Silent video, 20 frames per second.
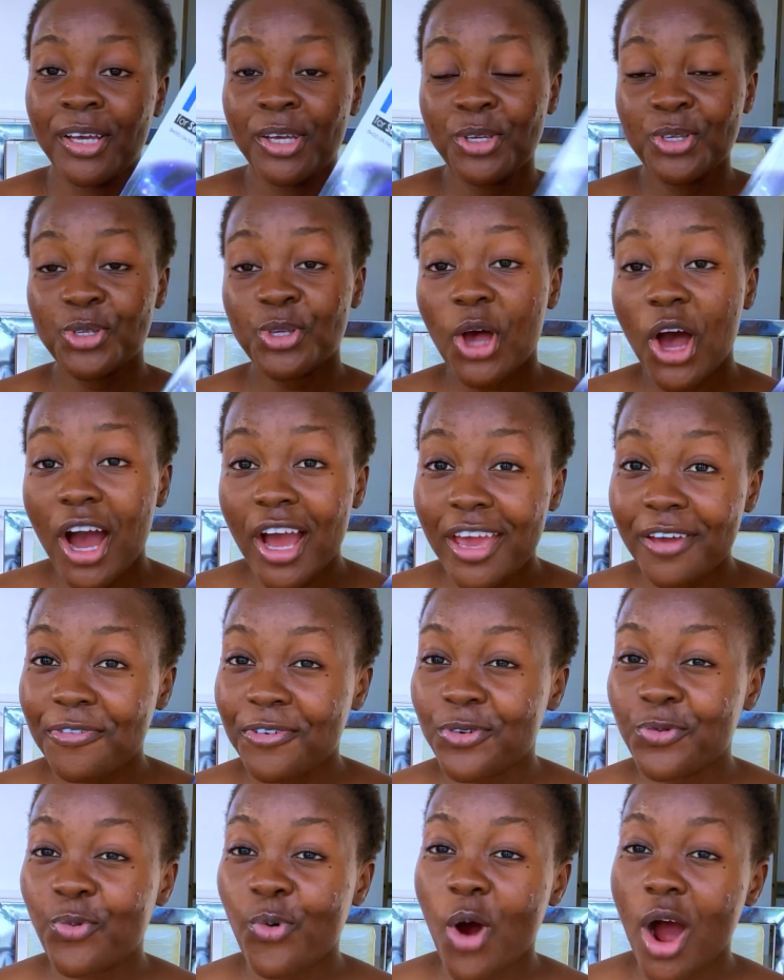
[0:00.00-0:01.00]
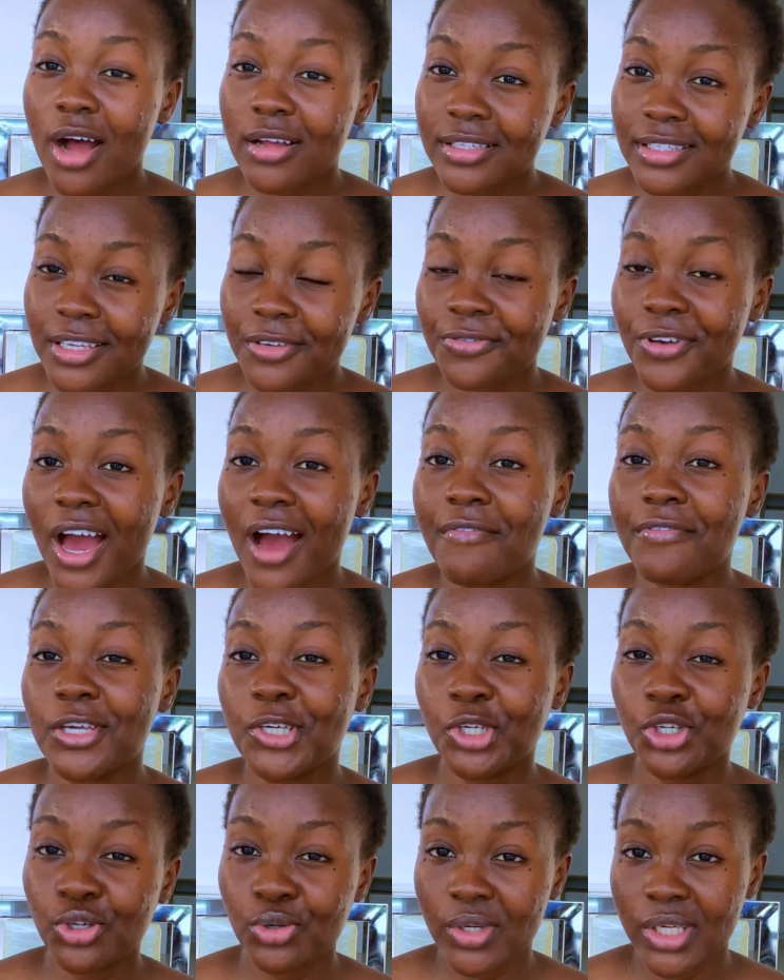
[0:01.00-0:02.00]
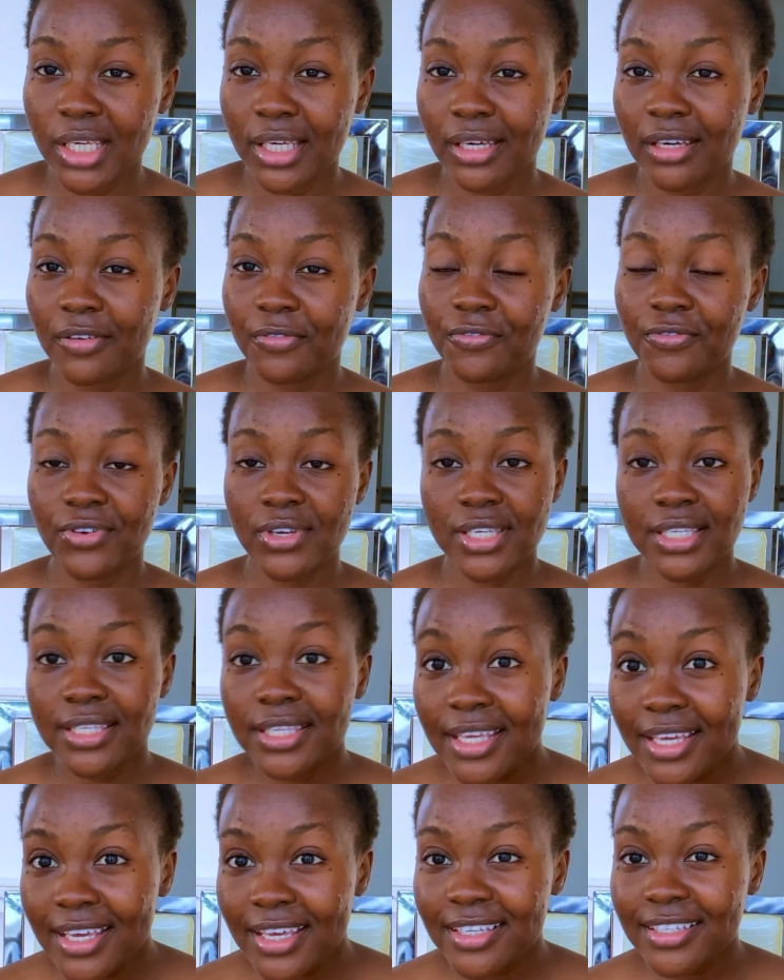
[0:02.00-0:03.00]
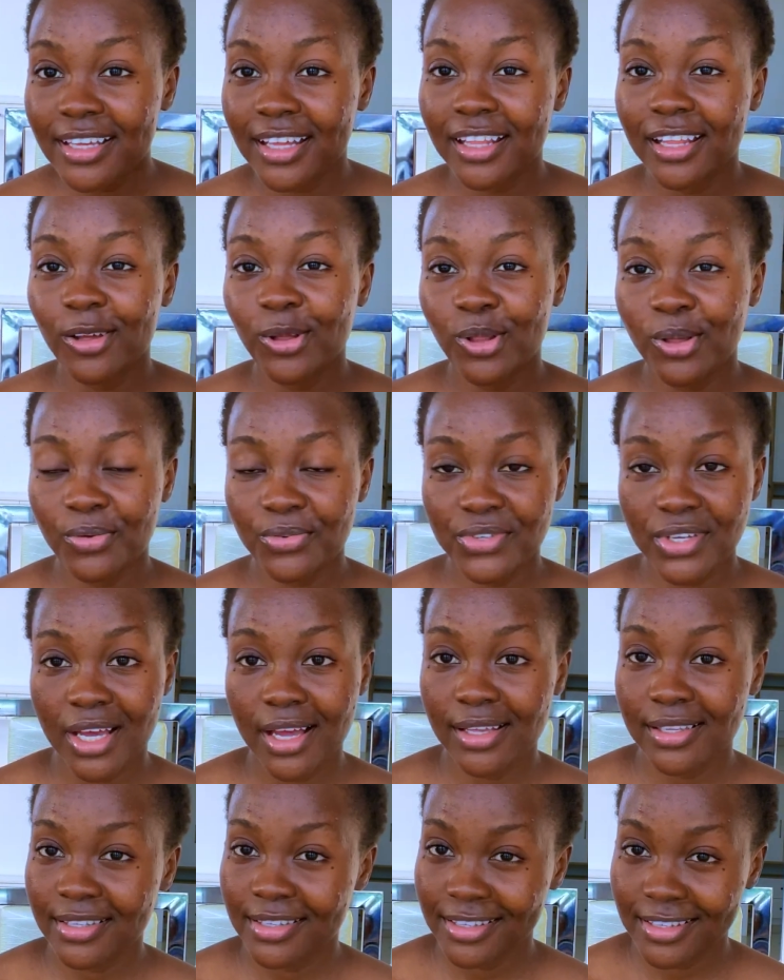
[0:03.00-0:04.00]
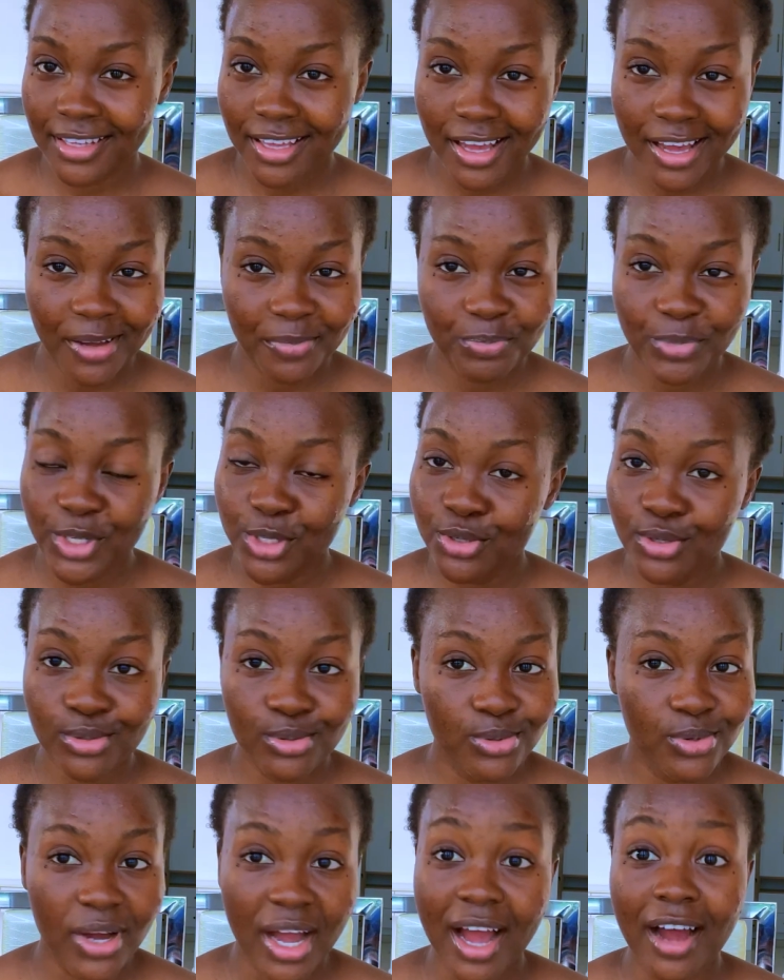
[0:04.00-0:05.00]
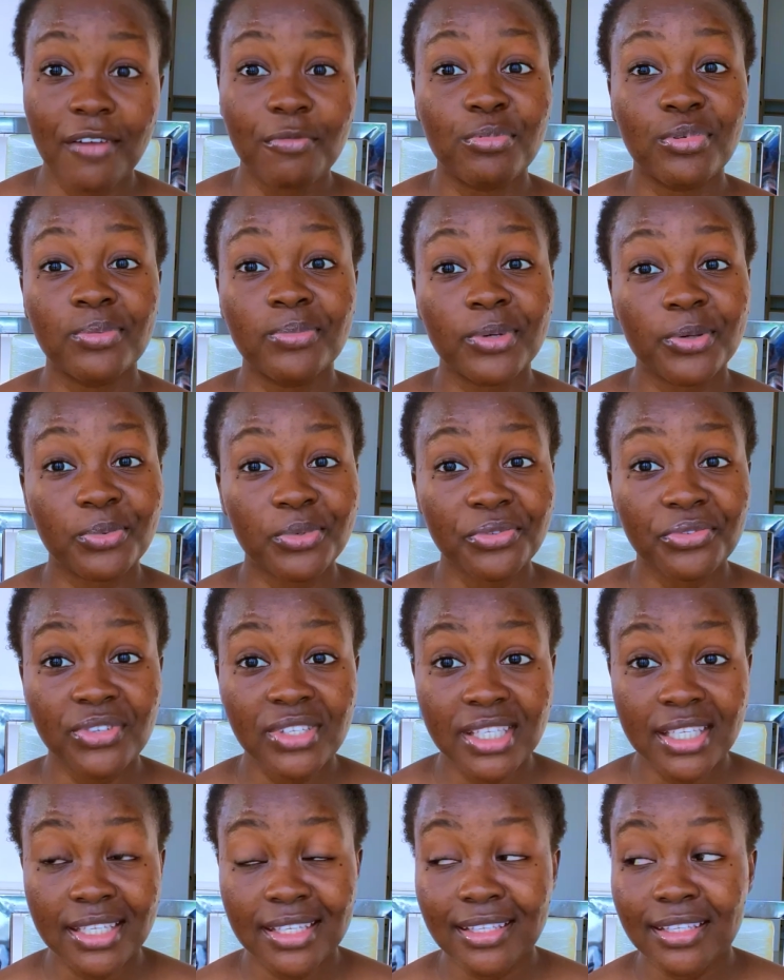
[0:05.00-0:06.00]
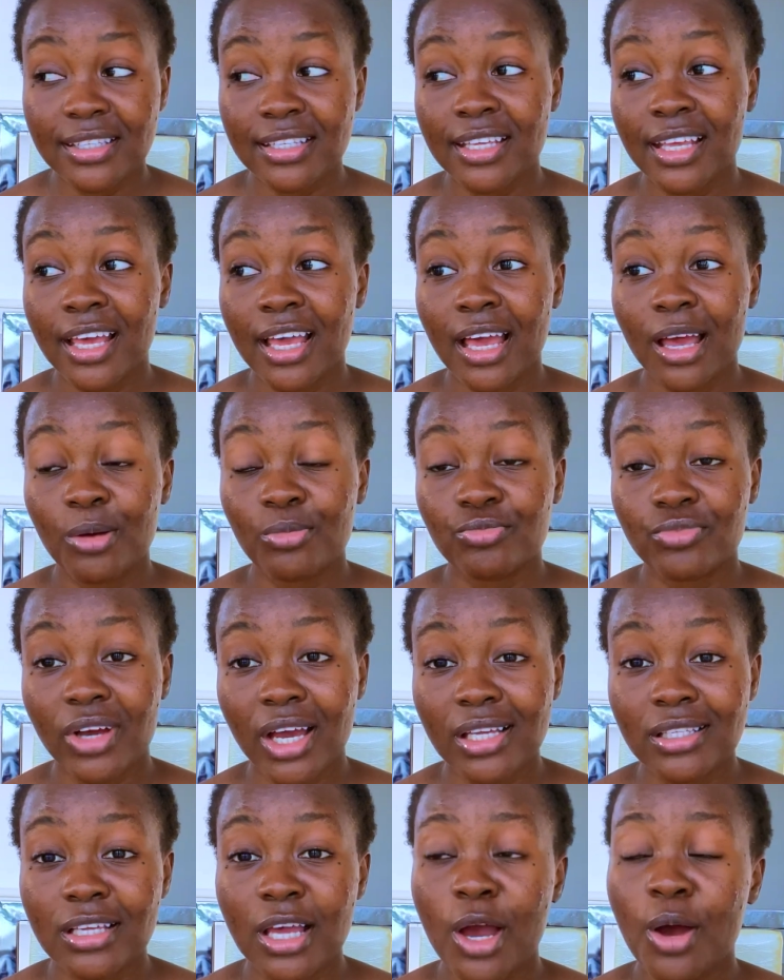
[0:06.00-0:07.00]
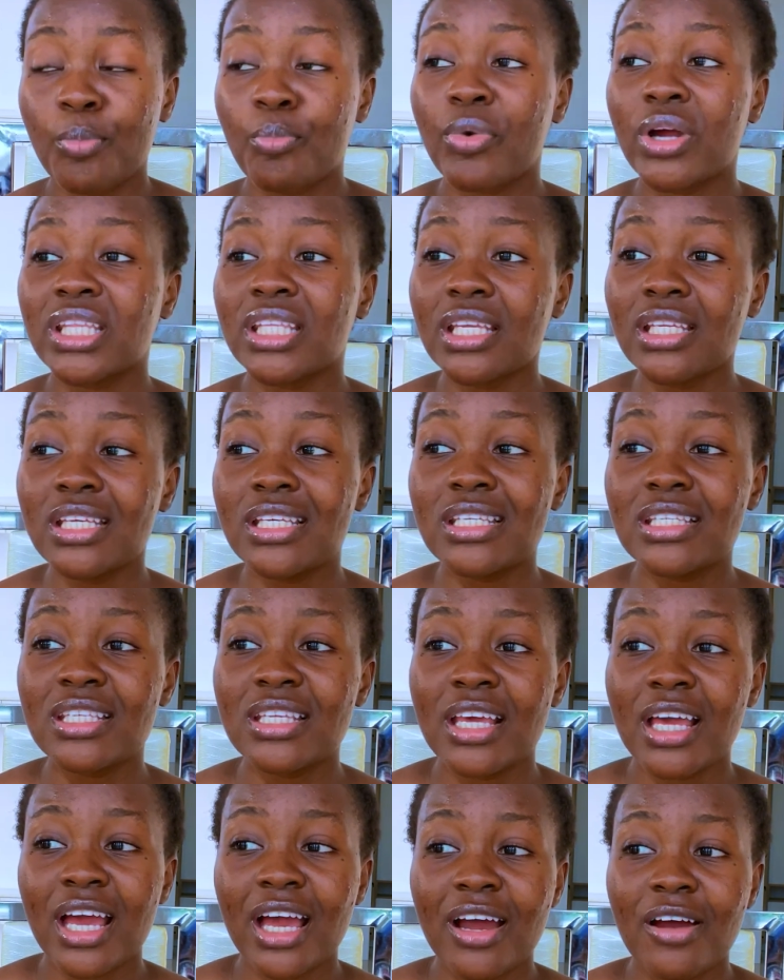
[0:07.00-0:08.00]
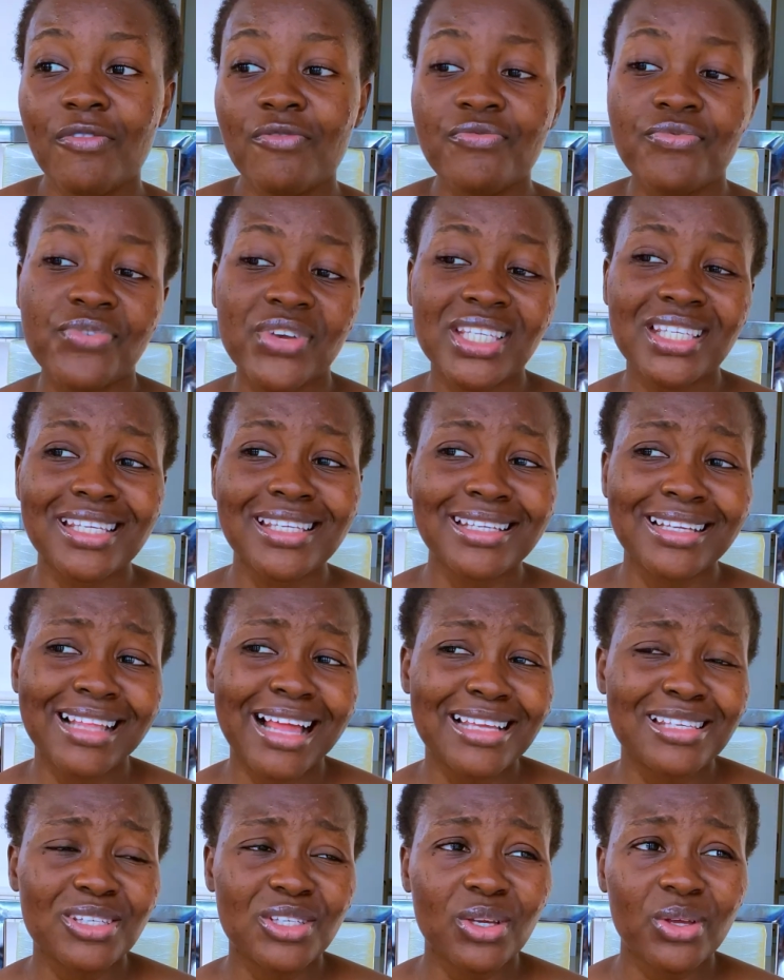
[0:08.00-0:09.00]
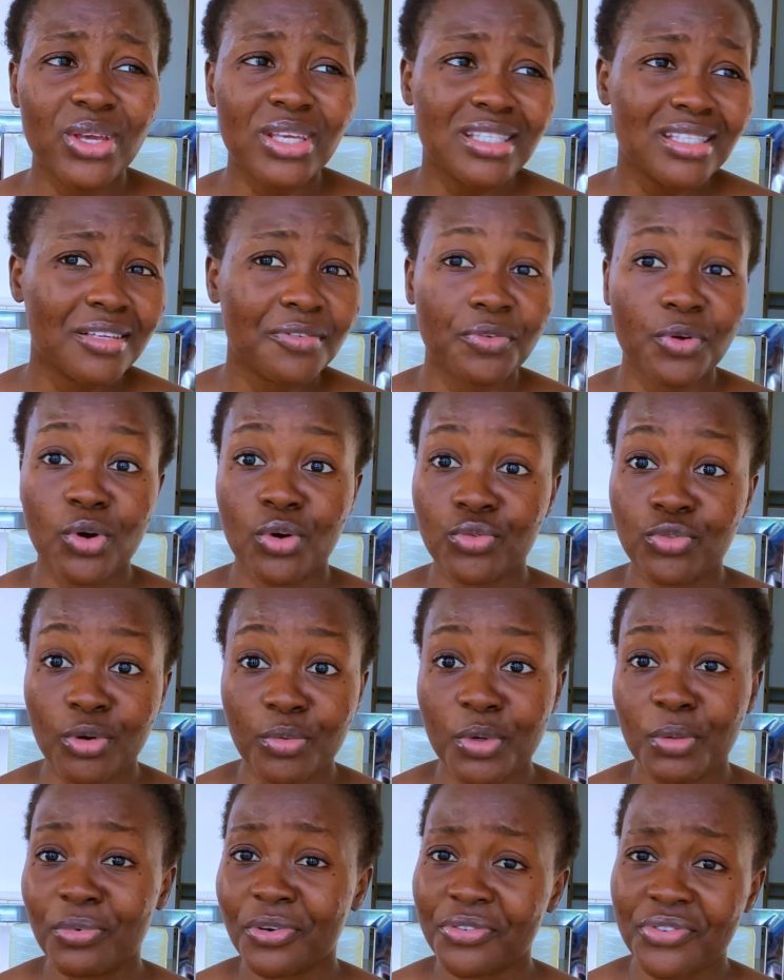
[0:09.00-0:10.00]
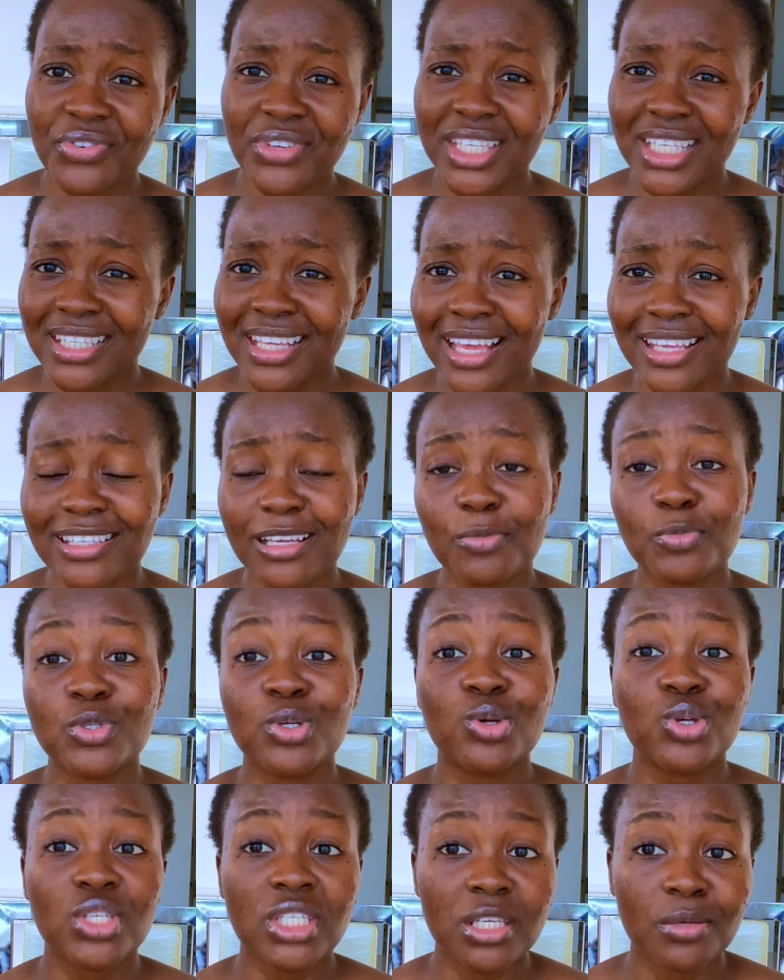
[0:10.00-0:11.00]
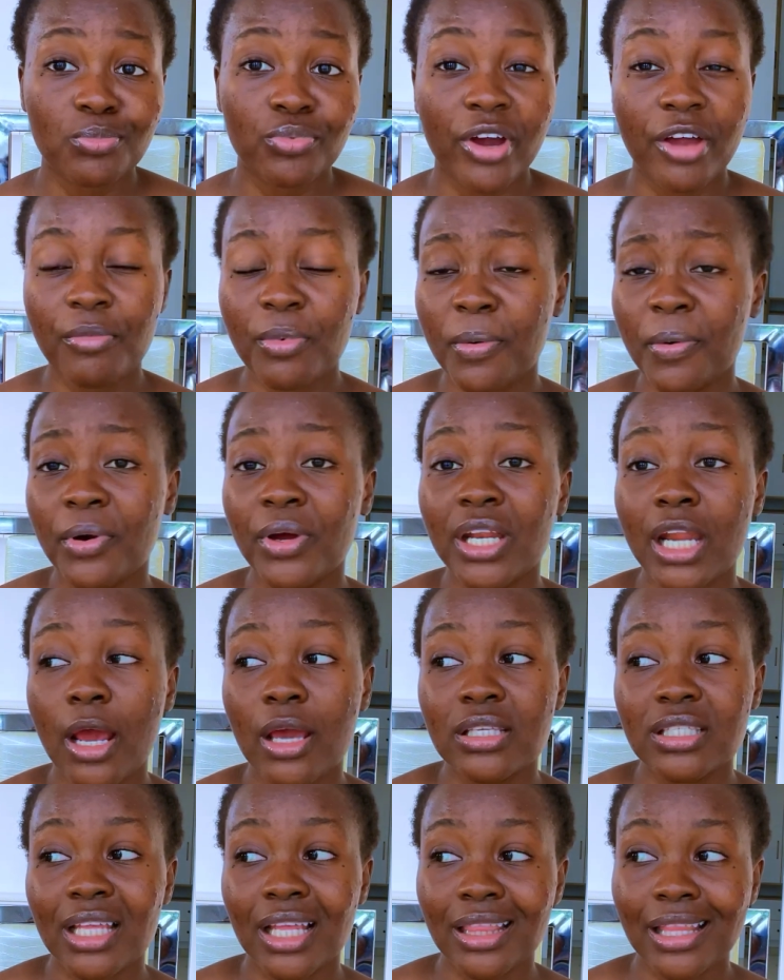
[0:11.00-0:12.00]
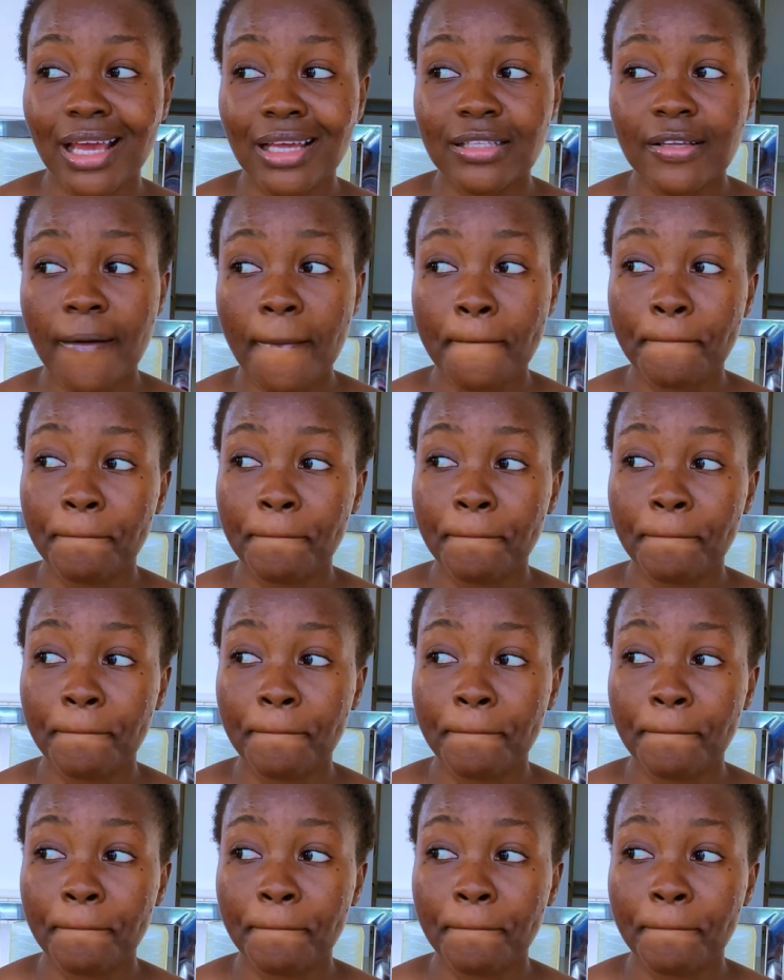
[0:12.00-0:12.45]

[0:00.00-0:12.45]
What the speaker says: So if you want, if you have issue in feces and all of that, me too, I have problem with feces. Right? But the thing is, feces class is always difficult for me, but feces exam is always simple. I remember when I started